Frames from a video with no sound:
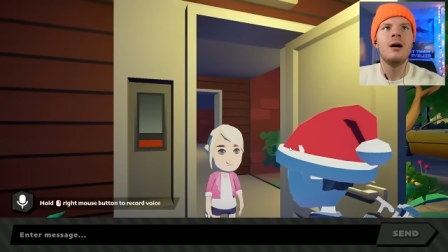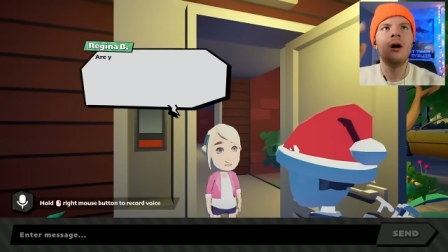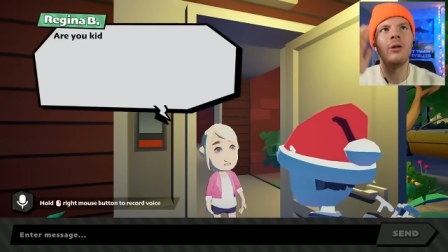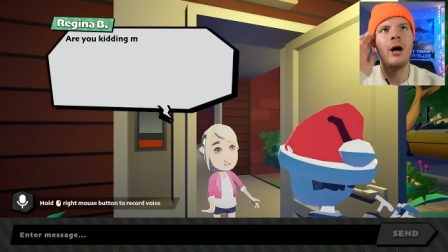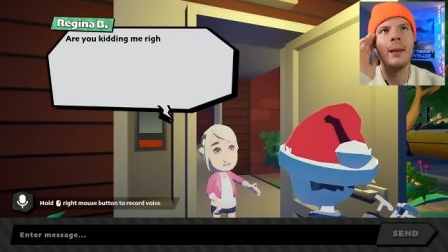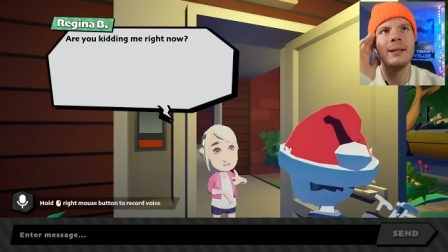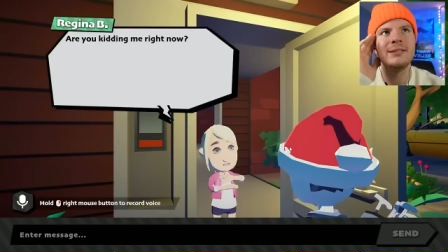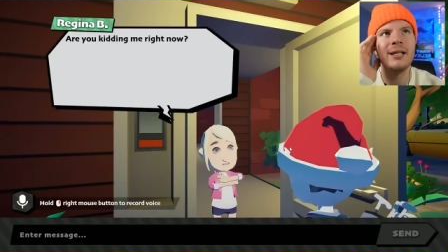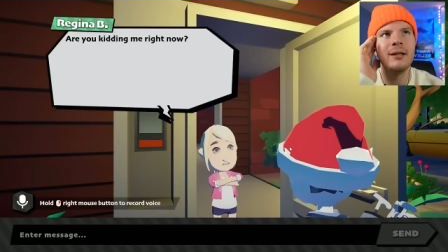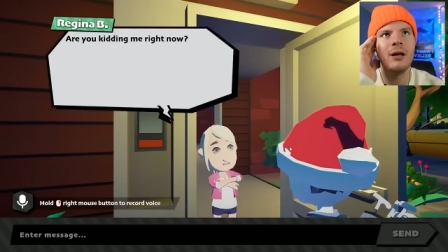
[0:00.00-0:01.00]
Hold on,
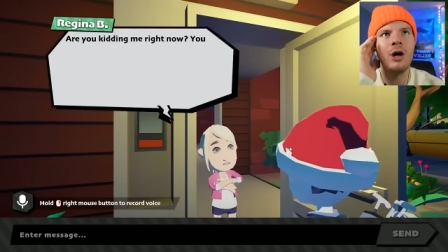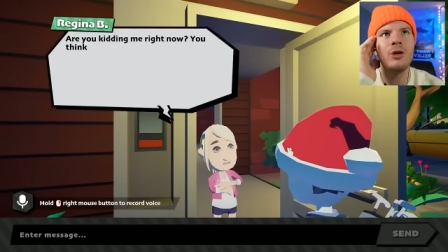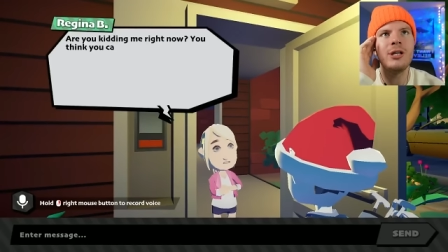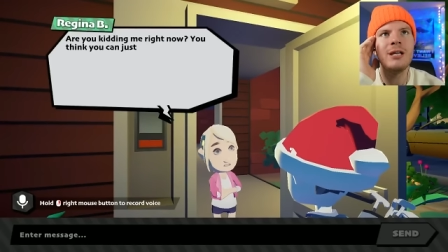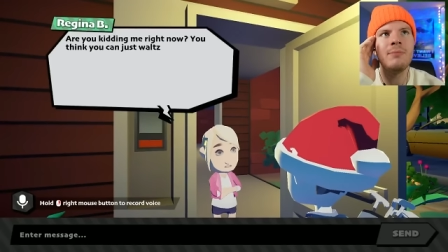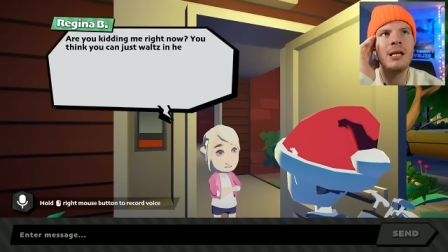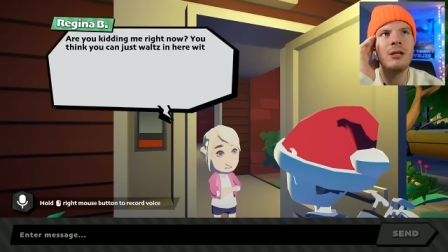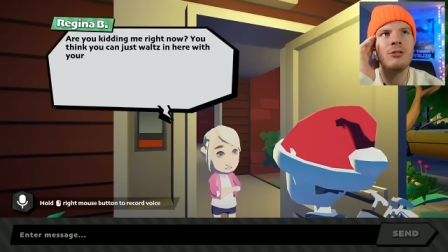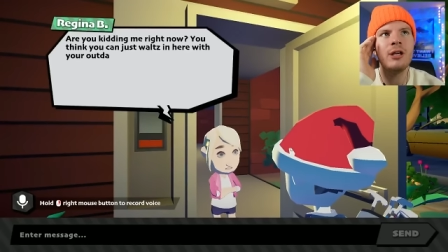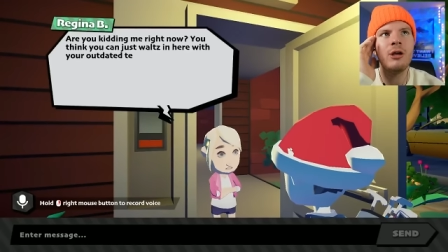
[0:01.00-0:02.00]
listen. Are you kidding me?
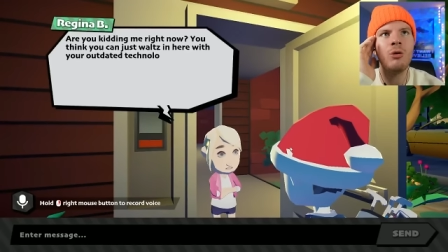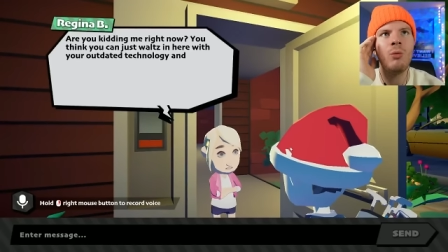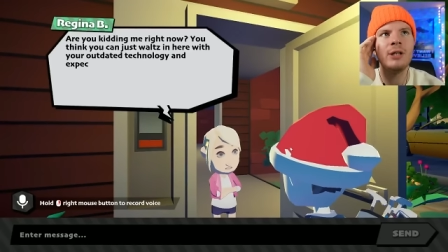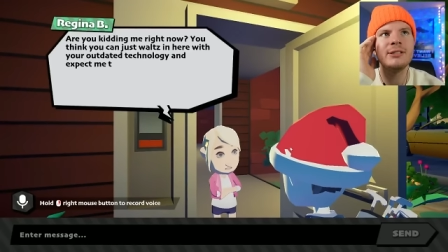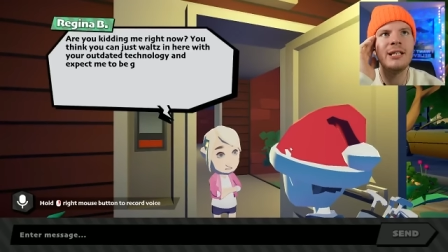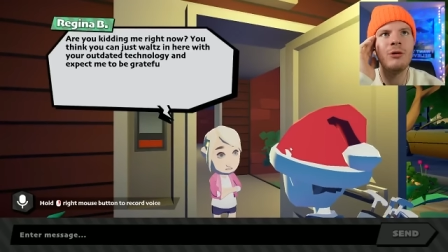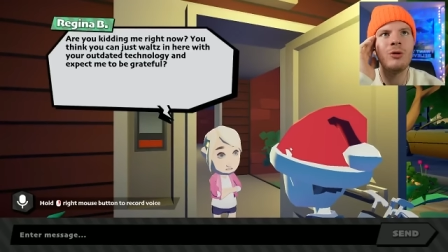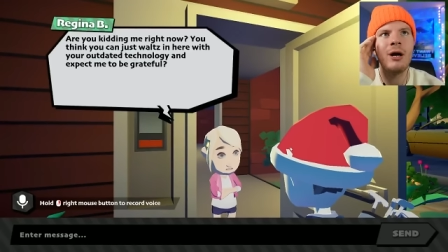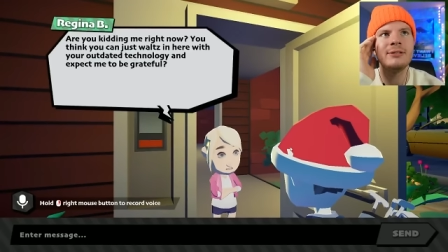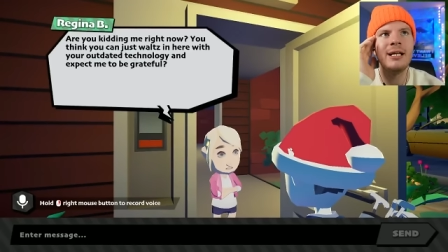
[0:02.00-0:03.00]
You think you can waltz in here with
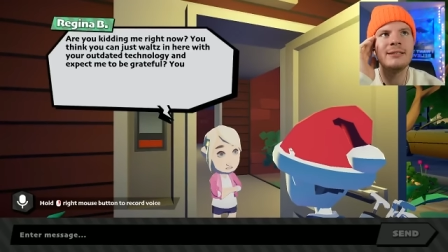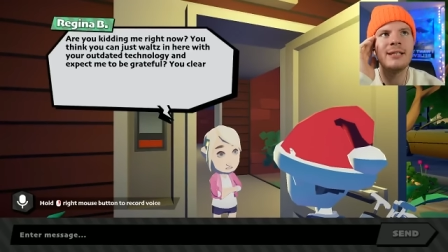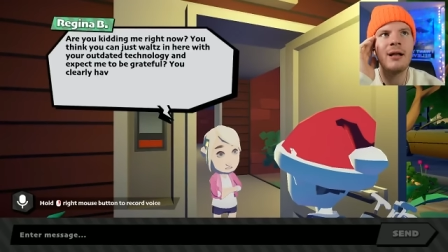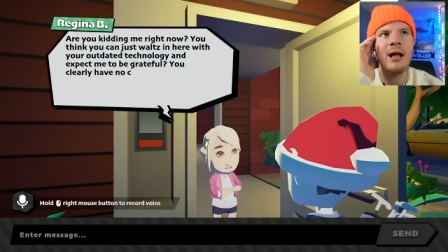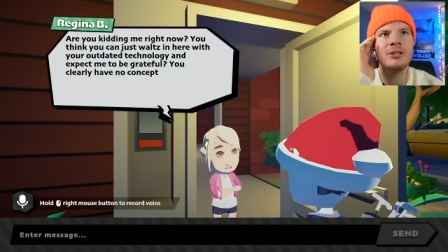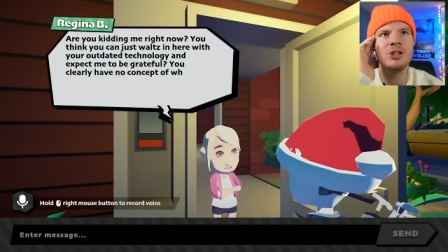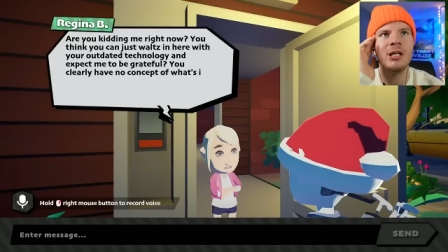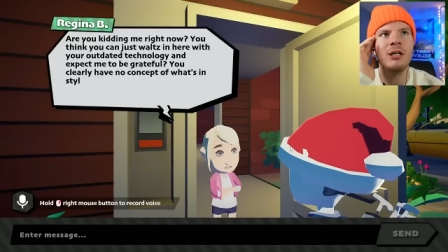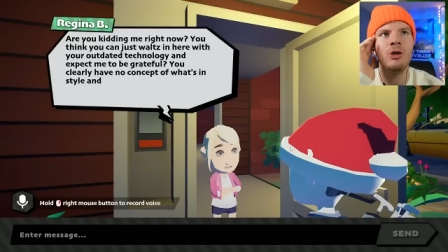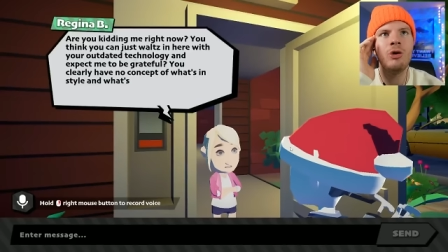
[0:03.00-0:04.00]
outdated technology?
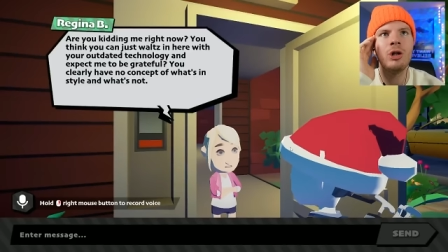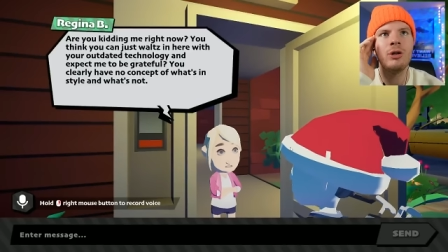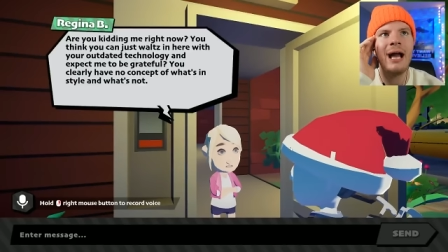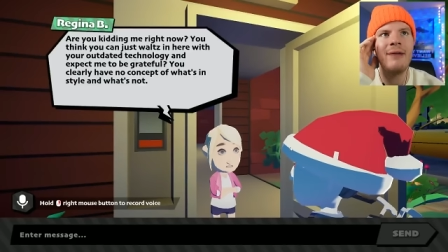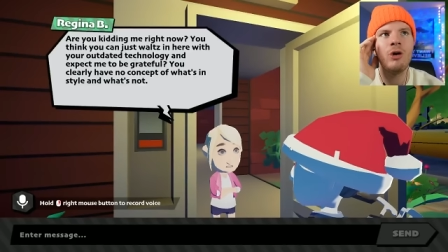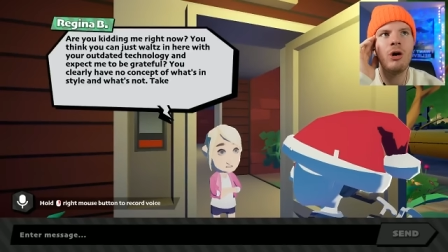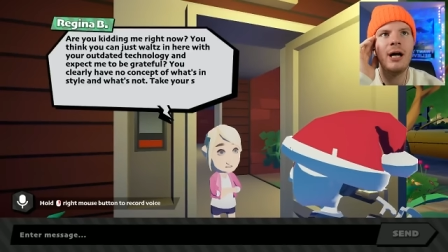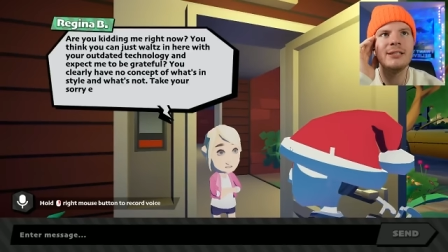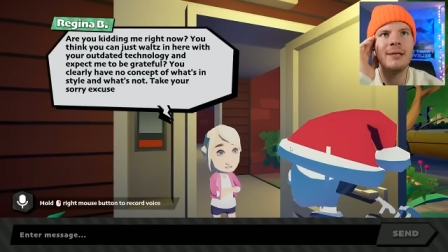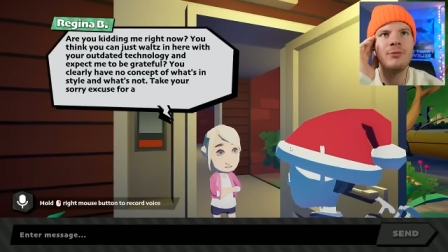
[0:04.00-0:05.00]
You clearly have no
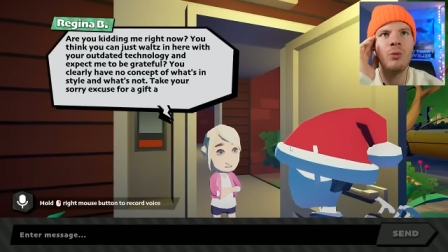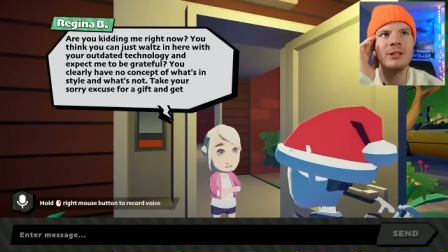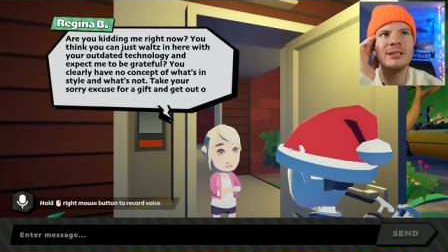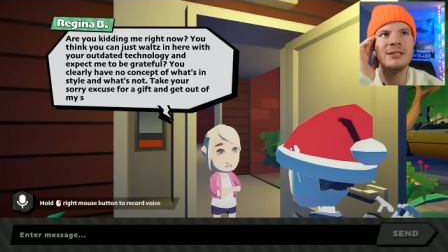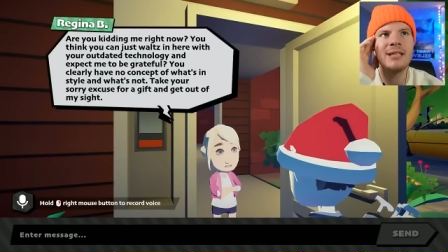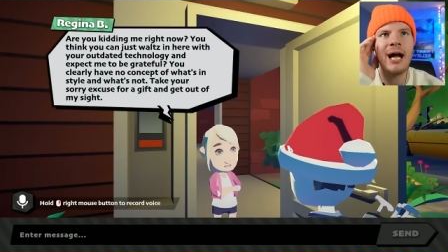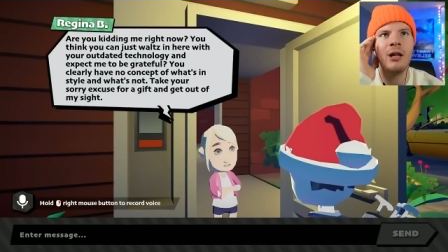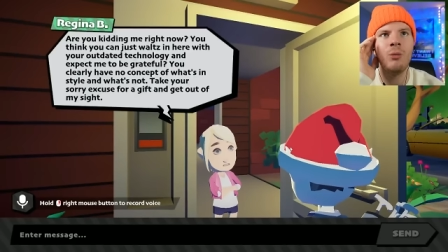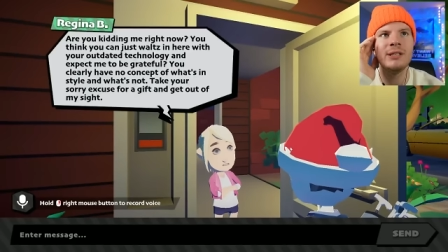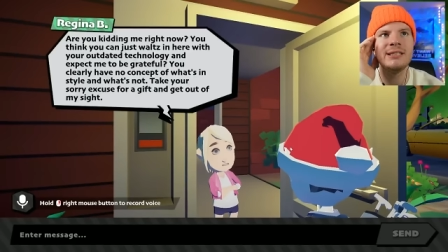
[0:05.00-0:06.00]
concept of what's in style
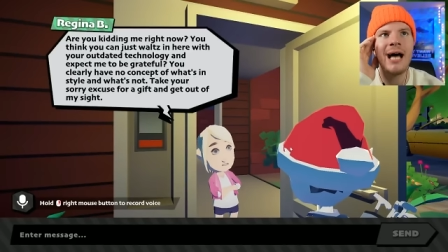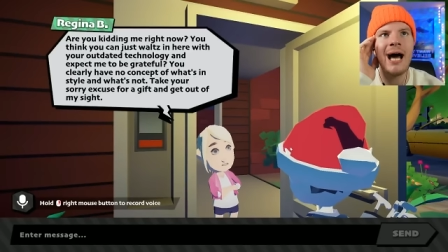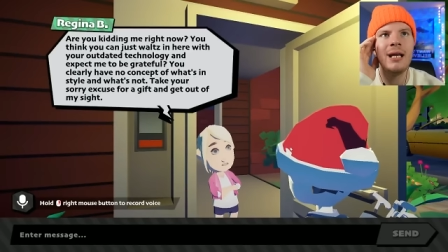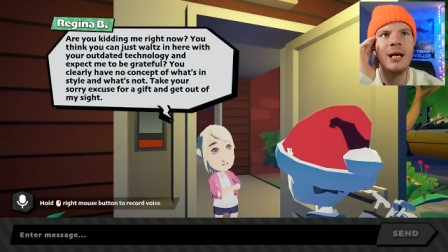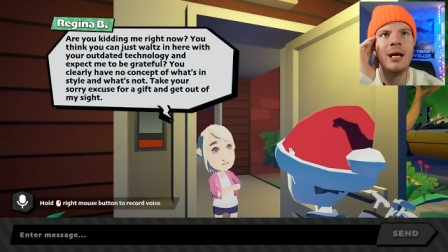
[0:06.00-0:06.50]
and what's not.